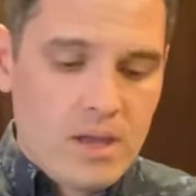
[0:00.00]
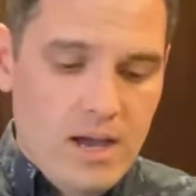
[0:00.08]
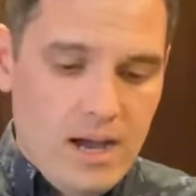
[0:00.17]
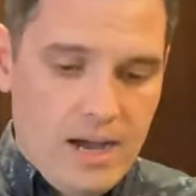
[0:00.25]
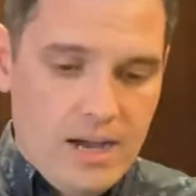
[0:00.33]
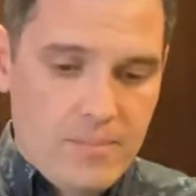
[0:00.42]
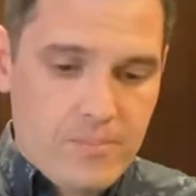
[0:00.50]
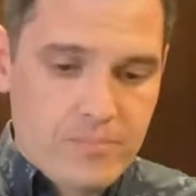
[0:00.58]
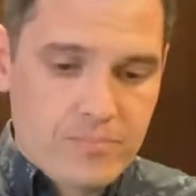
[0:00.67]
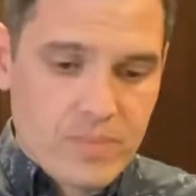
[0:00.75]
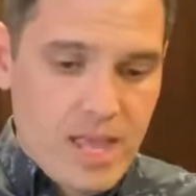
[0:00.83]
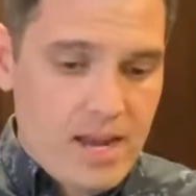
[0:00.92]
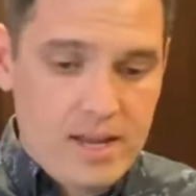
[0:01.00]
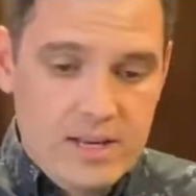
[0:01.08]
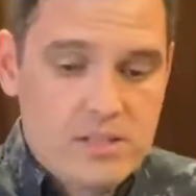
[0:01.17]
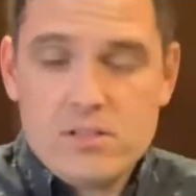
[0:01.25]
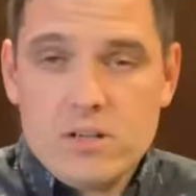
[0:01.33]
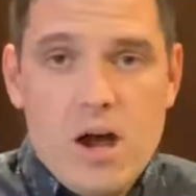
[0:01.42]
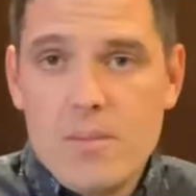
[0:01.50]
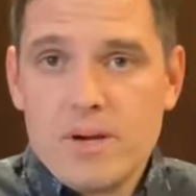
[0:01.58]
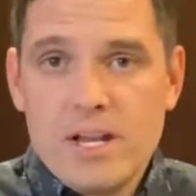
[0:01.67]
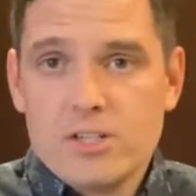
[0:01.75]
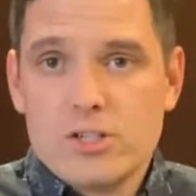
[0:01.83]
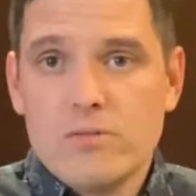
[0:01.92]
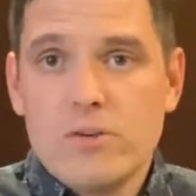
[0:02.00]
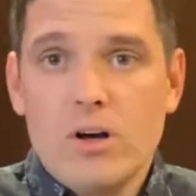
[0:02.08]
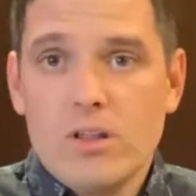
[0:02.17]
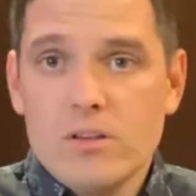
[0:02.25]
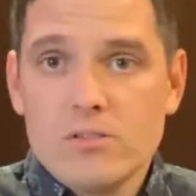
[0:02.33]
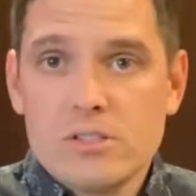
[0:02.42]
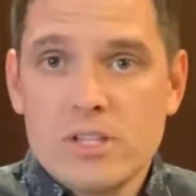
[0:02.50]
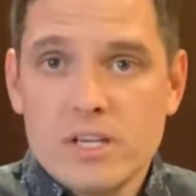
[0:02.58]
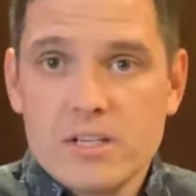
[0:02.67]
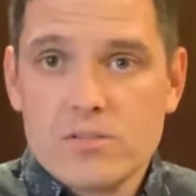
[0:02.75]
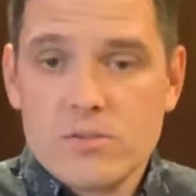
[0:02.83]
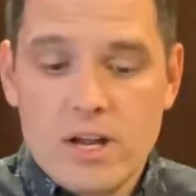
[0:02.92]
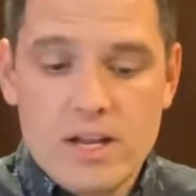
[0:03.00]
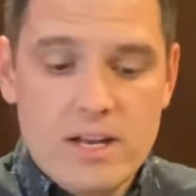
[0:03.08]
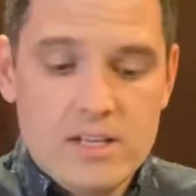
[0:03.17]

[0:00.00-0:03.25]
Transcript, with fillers: Um, and, and it's a combination of all of those things, right?